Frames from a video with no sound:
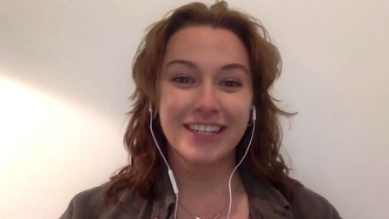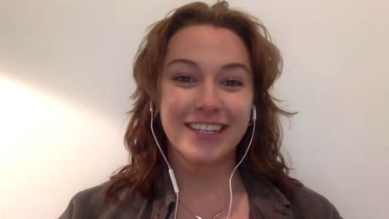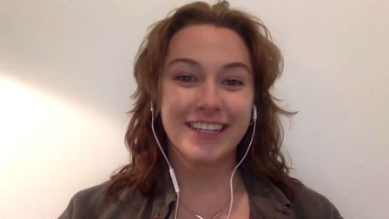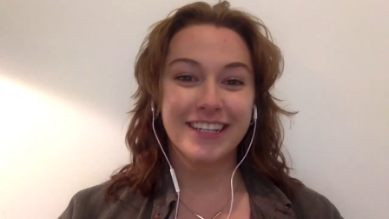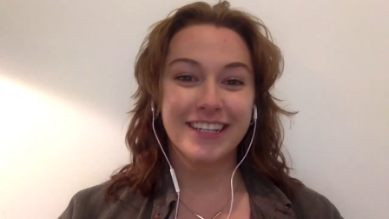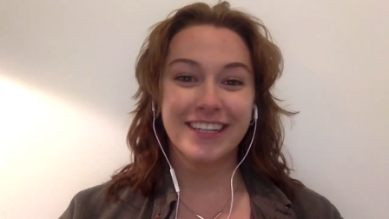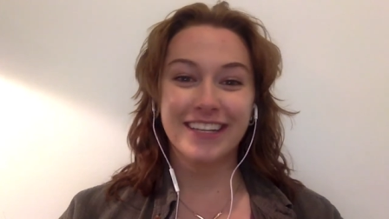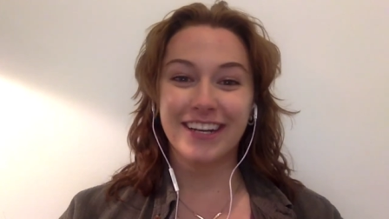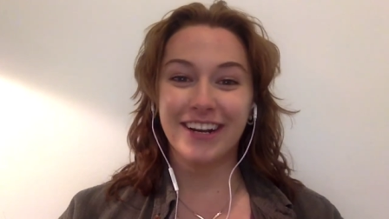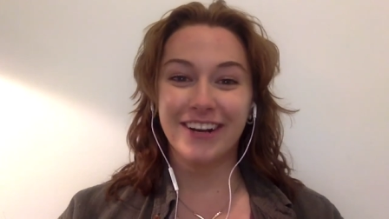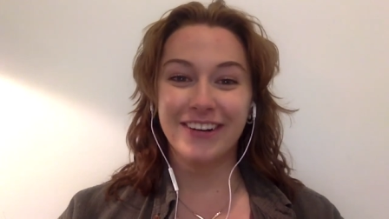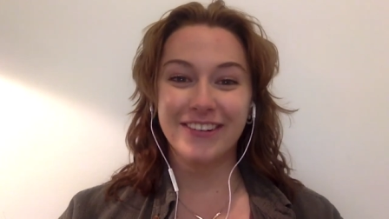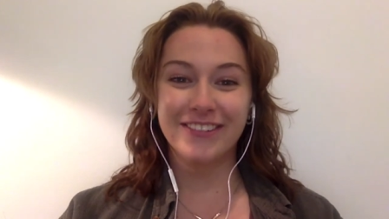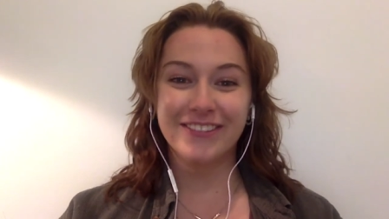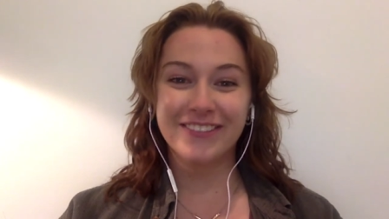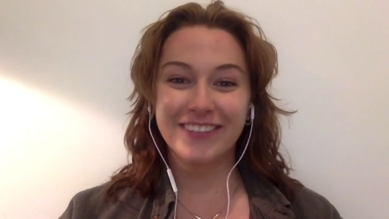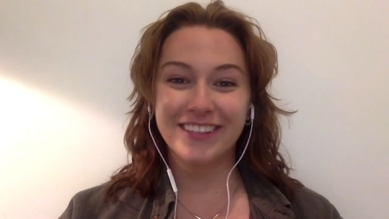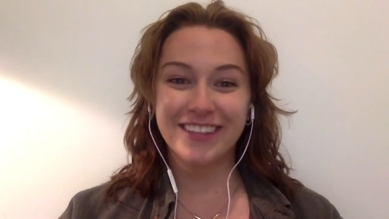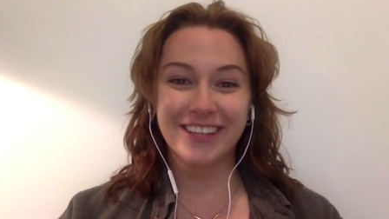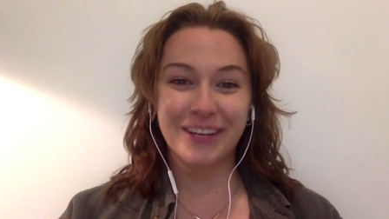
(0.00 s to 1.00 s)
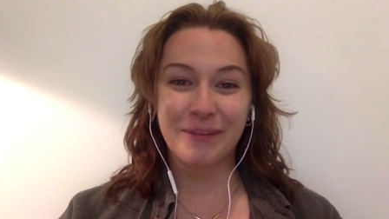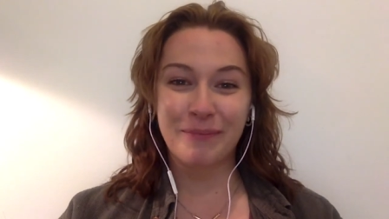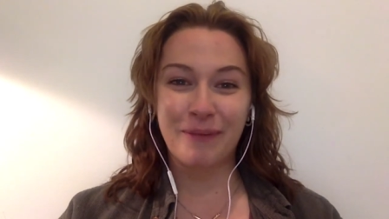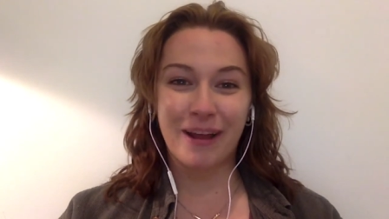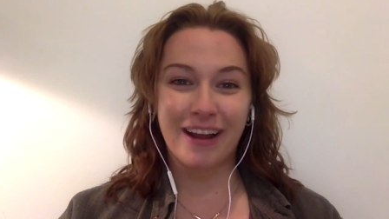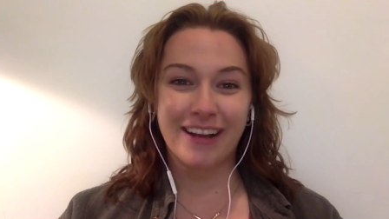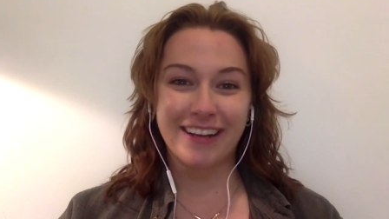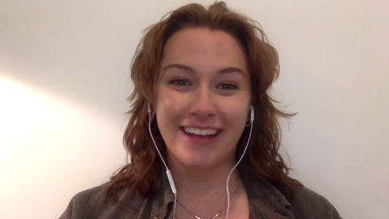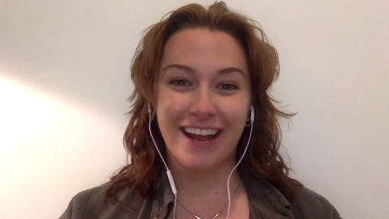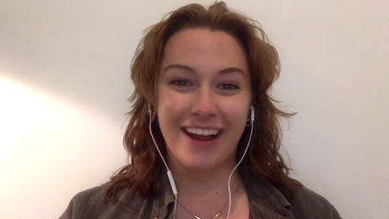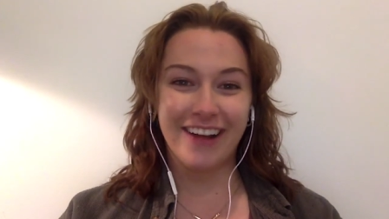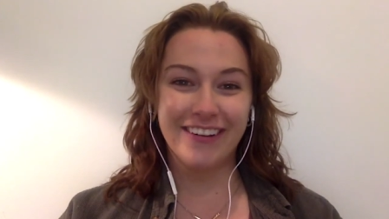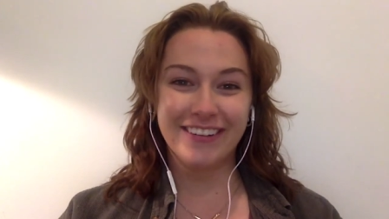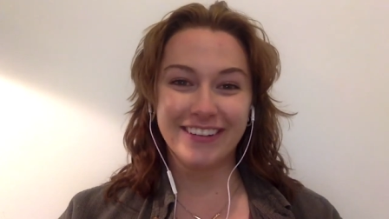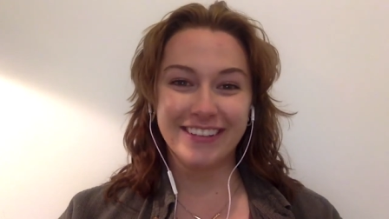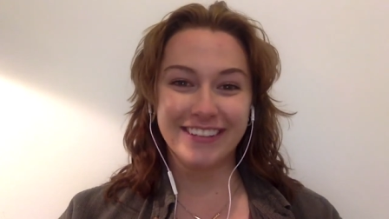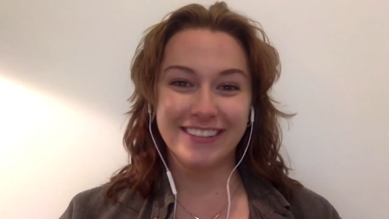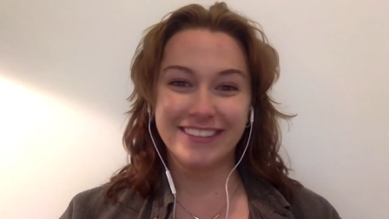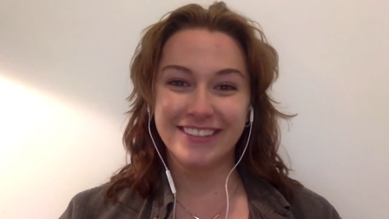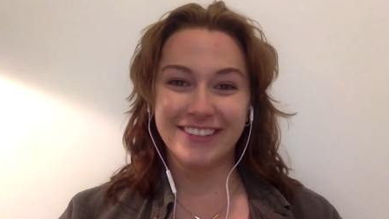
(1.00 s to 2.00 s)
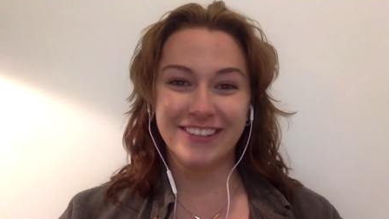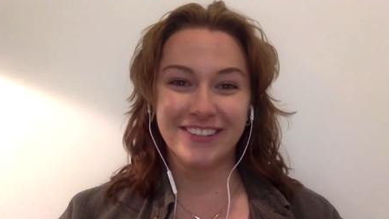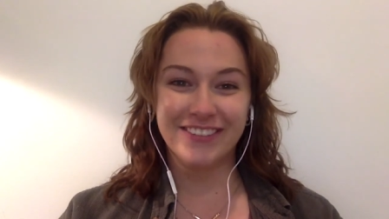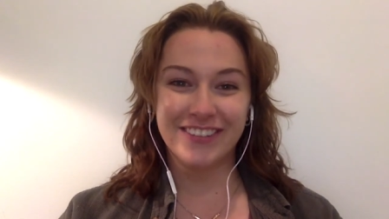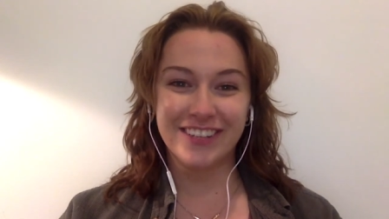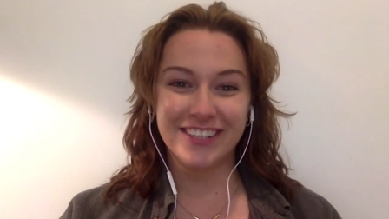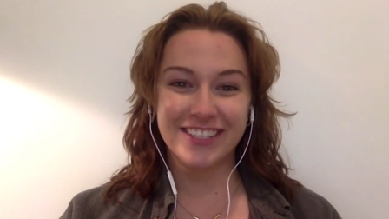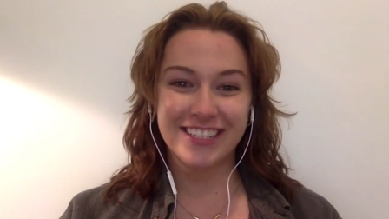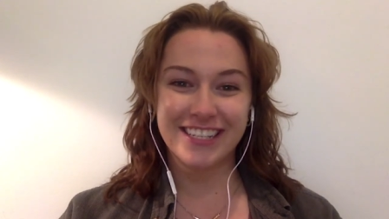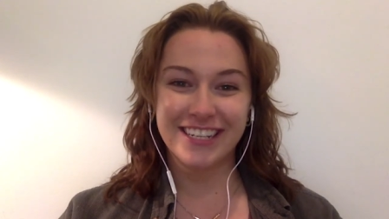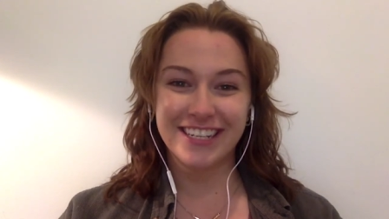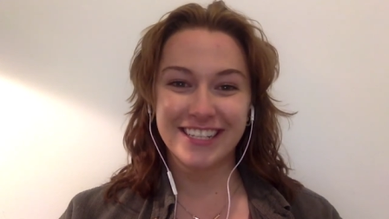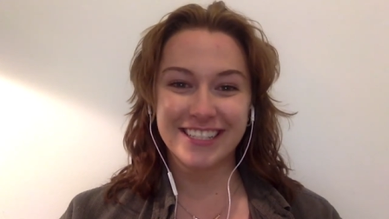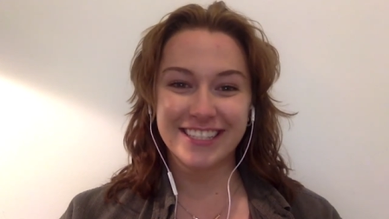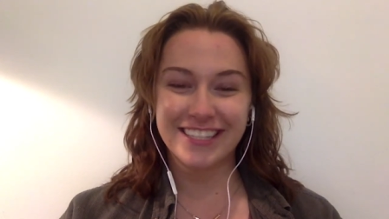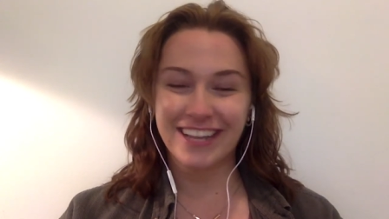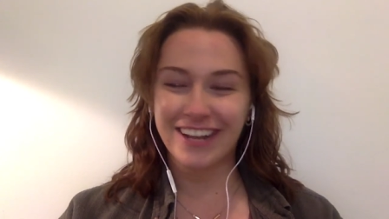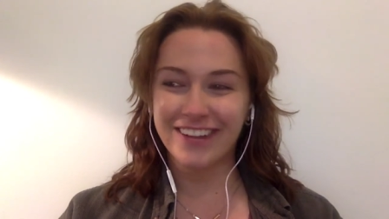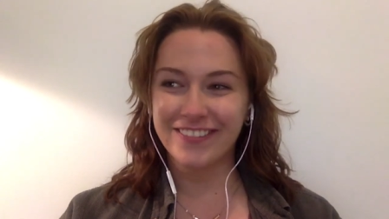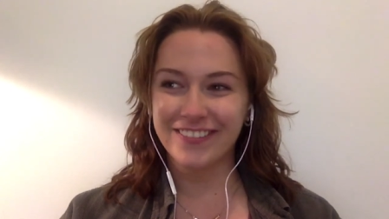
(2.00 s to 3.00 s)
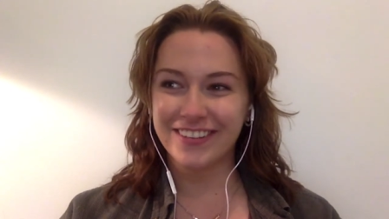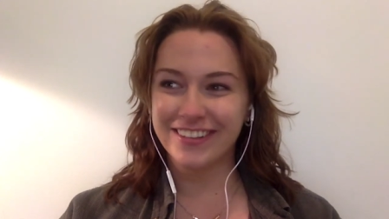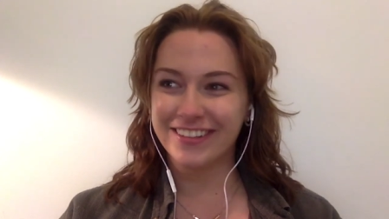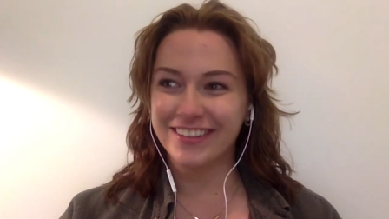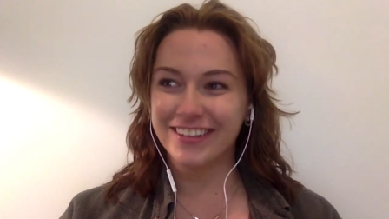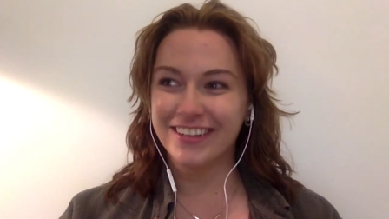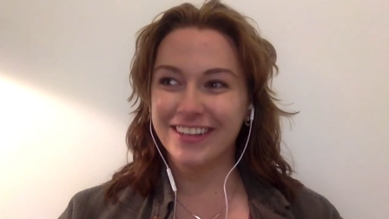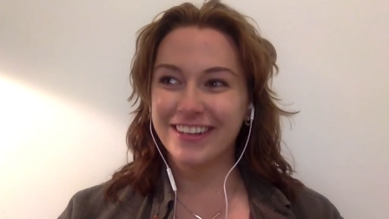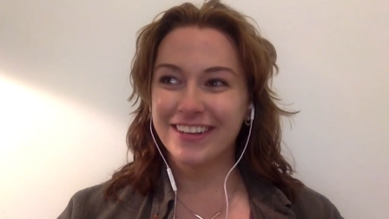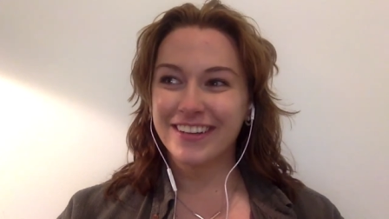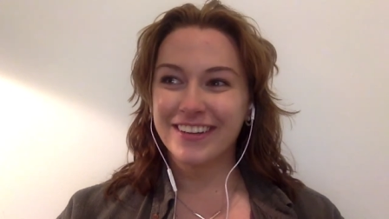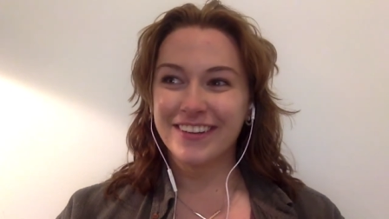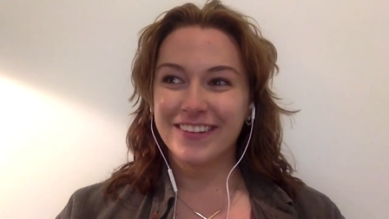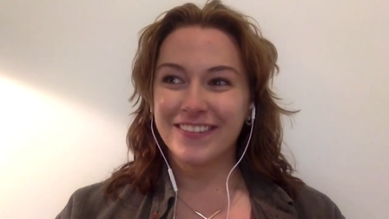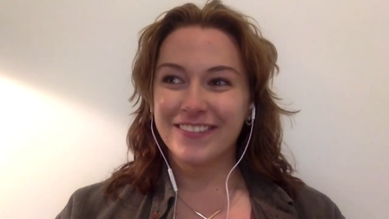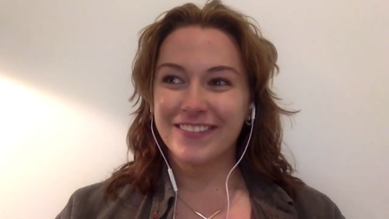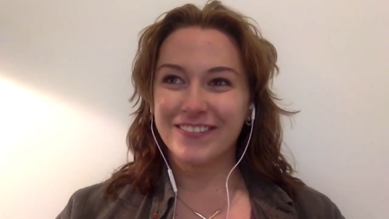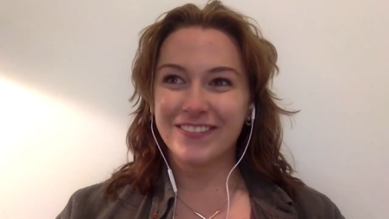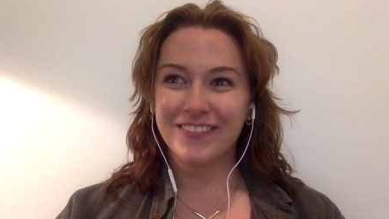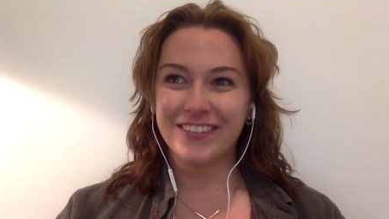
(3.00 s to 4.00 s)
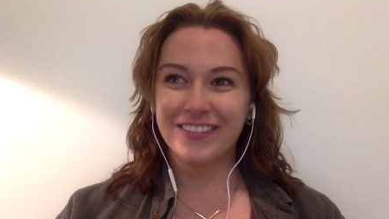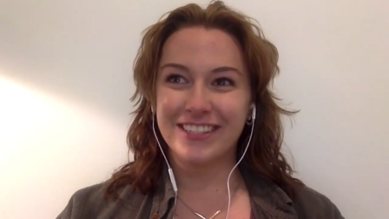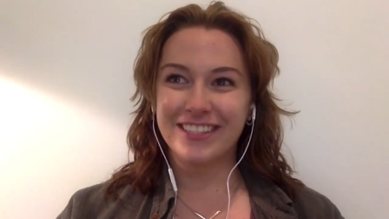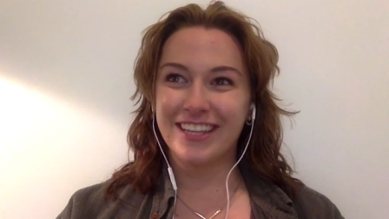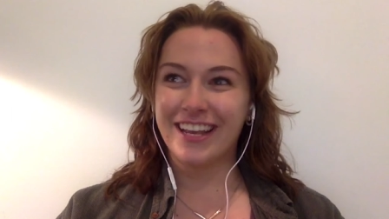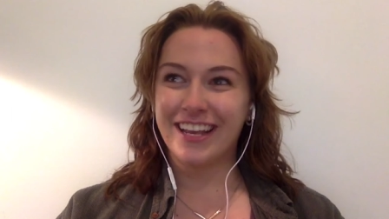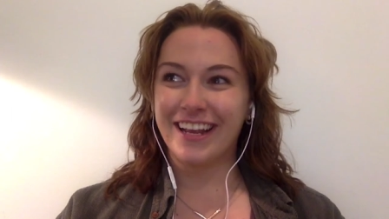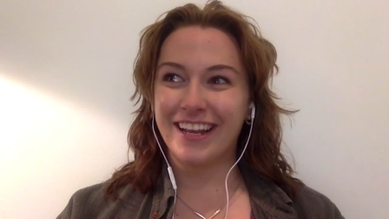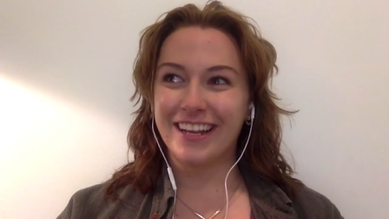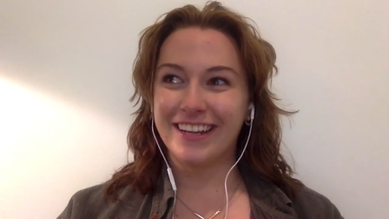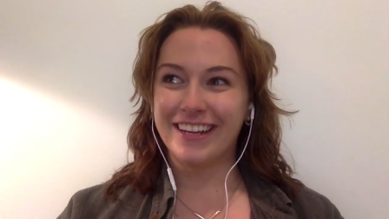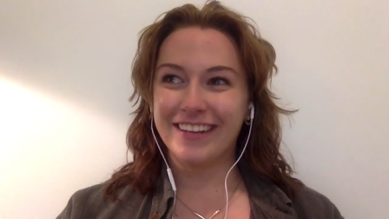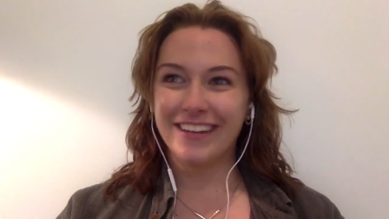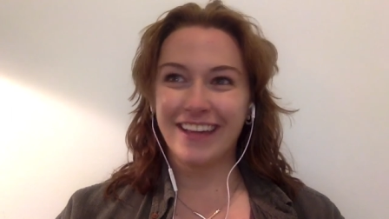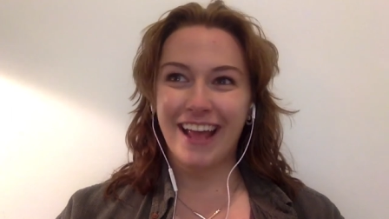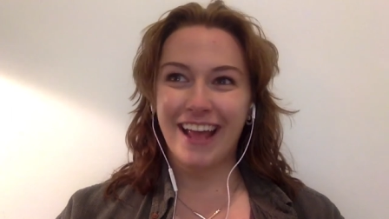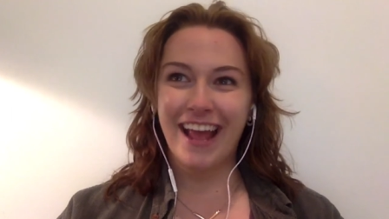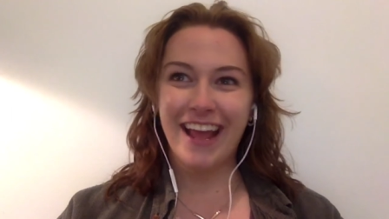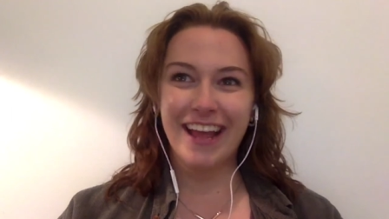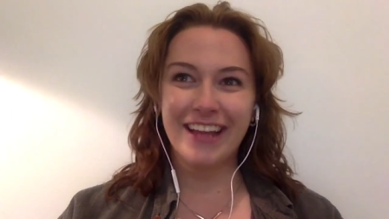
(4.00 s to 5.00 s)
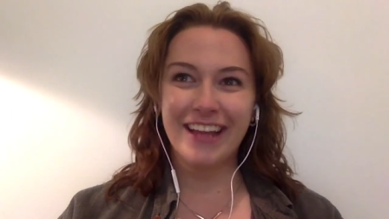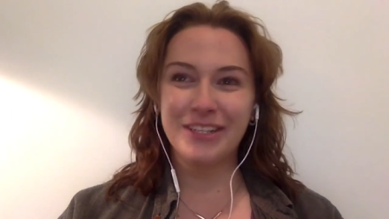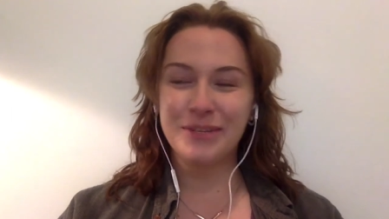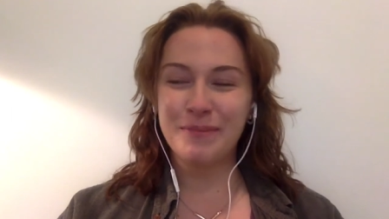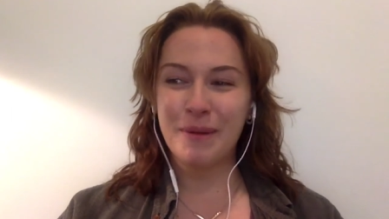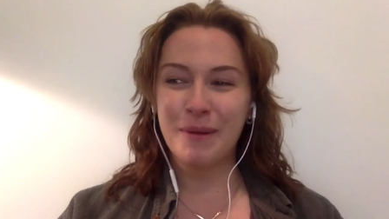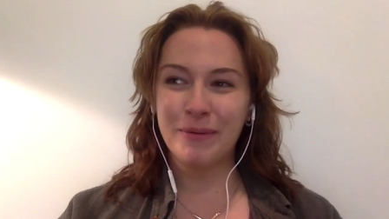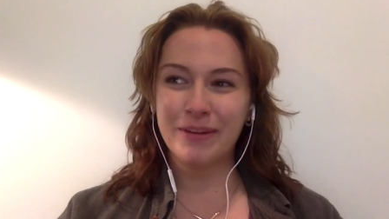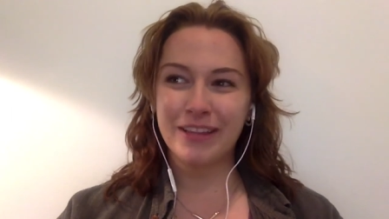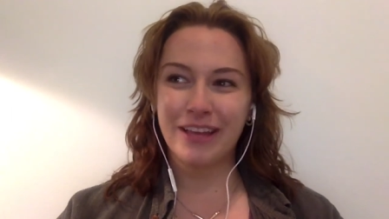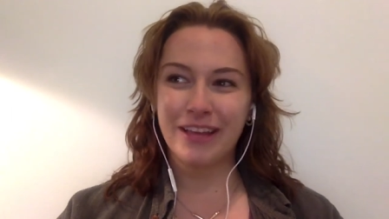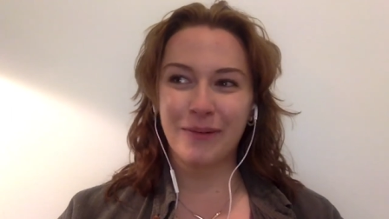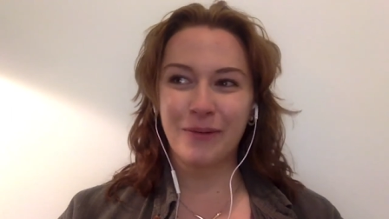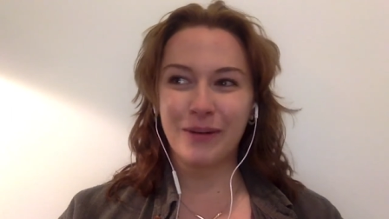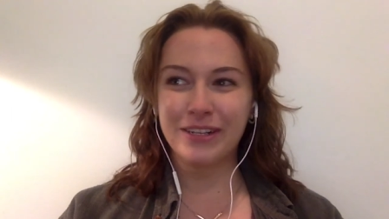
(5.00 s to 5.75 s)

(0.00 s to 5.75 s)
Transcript: You know, we look back now in university and stuff and we say, hey, do you remember that one